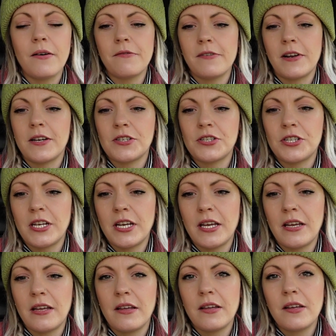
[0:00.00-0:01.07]
of last
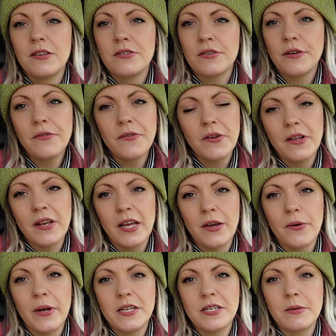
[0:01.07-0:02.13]
year, sorry if you can hear
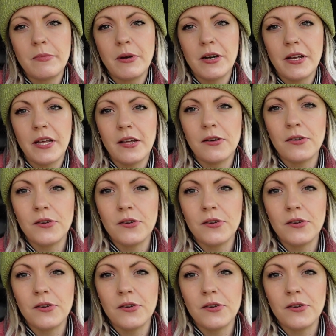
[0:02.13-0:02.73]
Quentin barking a